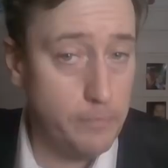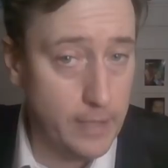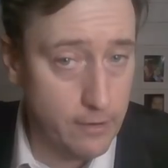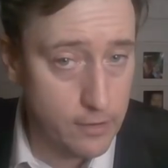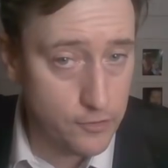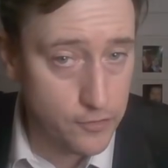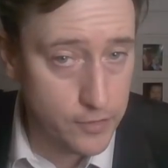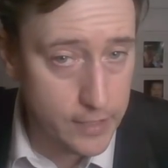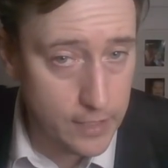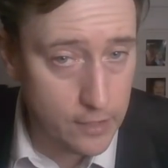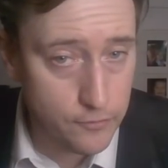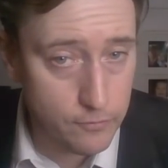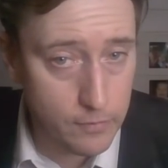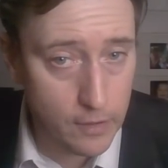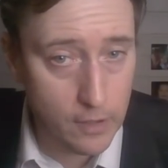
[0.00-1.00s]
period to the
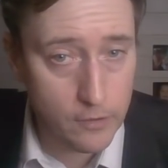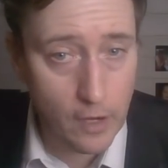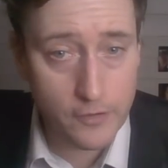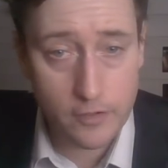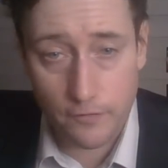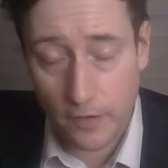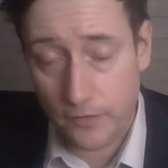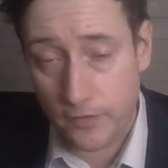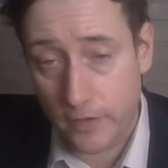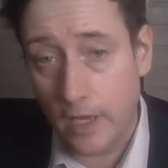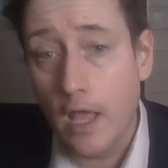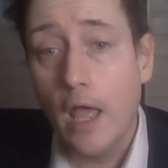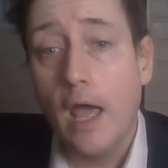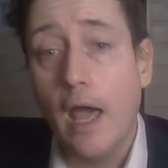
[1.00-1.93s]
year 1950